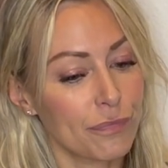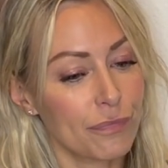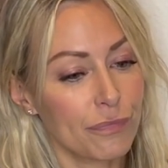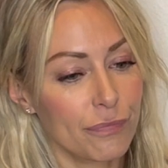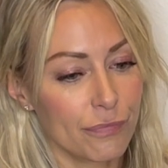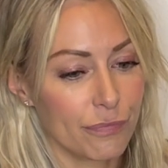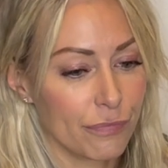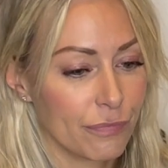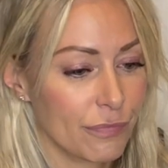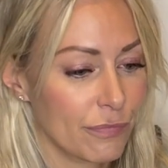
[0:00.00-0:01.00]

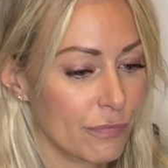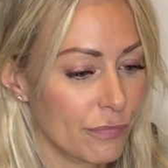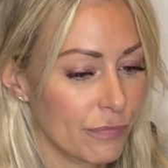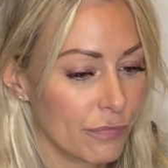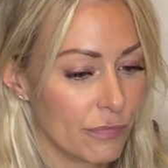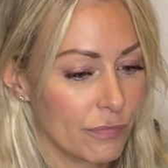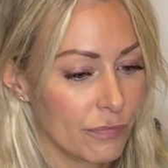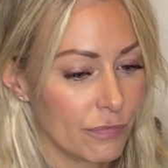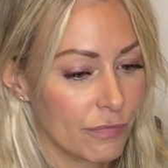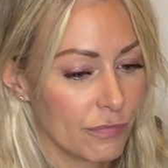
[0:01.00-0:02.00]

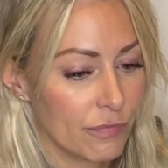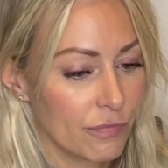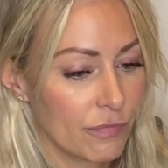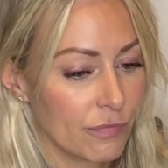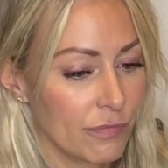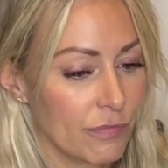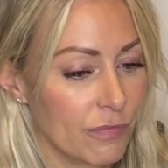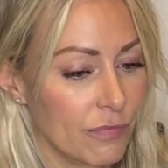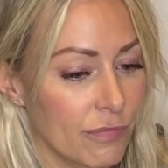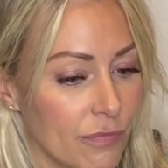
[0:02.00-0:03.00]

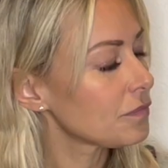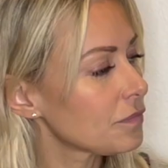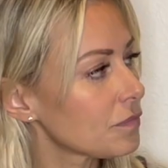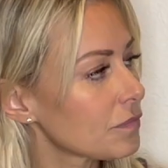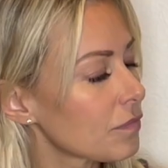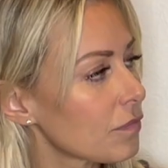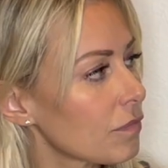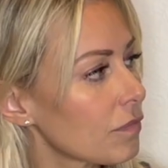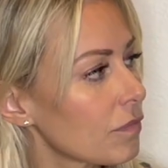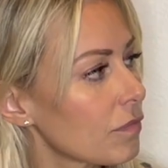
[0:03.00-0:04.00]

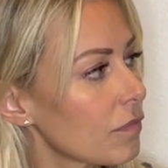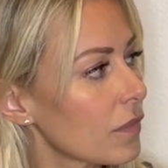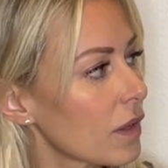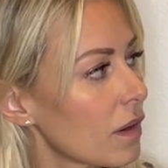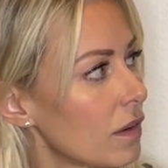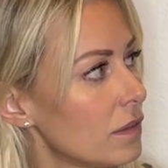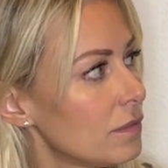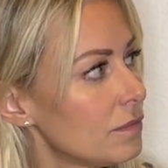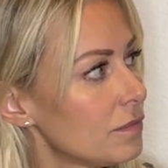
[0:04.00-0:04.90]
The person shown says nothing.